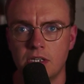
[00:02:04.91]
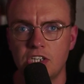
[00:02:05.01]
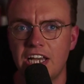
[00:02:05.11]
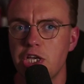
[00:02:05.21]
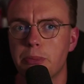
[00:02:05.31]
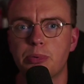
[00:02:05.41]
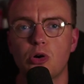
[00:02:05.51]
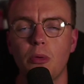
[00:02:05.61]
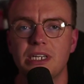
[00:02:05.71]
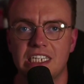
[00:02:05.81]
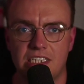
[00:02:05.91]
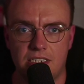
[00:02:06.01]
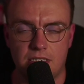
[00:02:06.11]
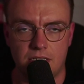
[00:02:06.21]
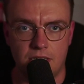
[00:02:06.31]
You hear the
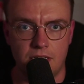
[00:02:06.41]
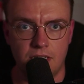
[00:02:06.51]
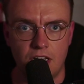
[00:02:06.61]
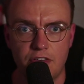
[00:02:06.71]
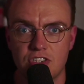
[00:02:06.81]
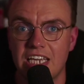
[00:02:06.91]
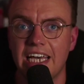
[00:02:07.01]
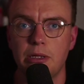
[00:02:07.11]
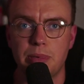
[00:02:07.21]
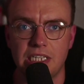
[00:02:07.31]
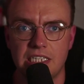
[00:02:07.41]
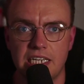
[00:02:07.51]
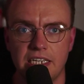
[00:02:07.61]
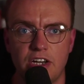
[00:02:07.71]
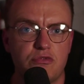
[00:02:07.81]
promise of
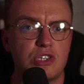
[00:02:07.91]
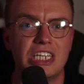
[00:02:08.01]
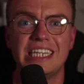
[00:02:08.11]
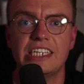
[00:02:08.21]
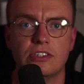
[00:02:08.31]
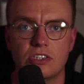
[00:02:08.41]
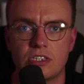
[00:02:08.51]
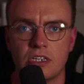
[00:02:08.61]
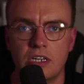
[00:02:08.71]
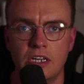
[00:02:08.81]
scalability, of resilience,